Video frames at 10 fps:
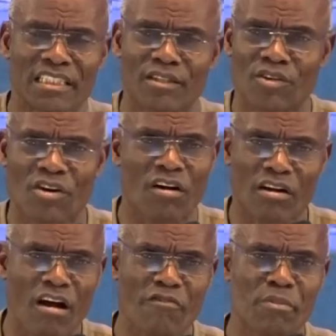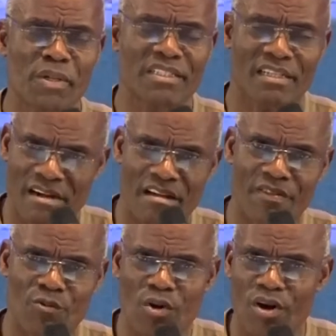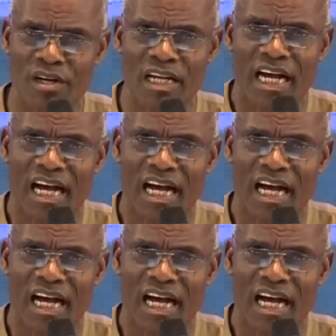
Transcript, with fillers: the governments around the world